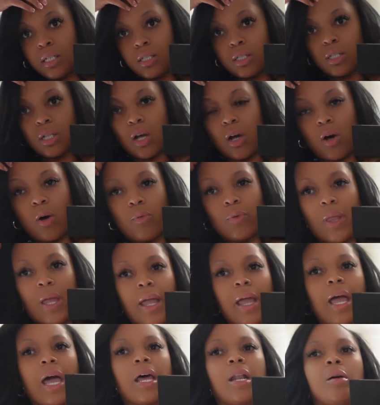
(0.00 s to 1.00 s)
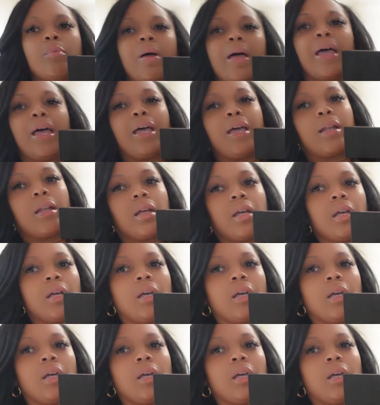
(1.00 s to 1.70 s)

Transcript: So they had them at